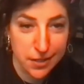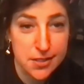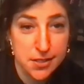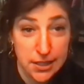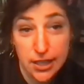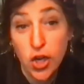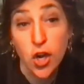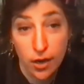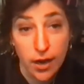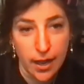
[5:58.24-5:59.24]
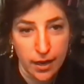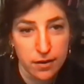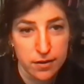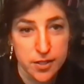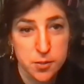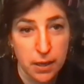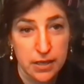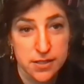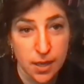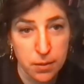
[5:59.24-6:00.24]
year and this
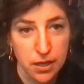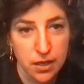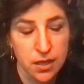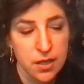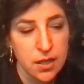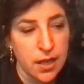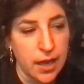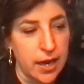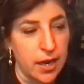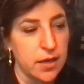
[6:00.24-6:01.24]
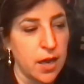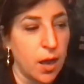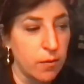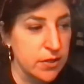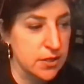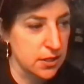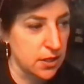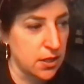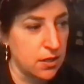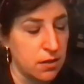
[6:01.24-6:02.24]
pandemic. And
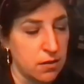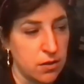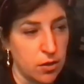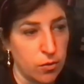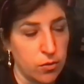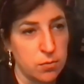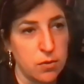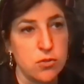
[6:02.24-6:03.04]
obviously, the most